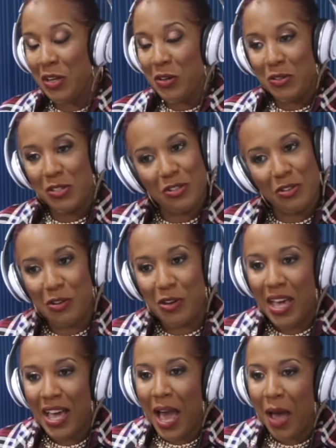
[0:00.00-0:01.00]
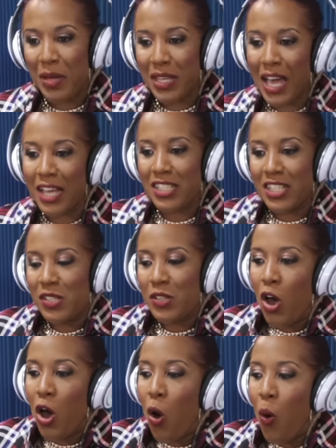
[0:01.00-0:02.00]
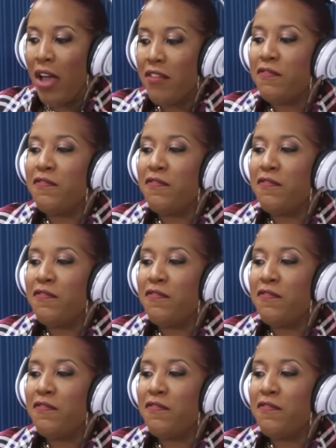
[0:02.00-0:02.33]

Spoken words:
You know, so, I mean, that's just how I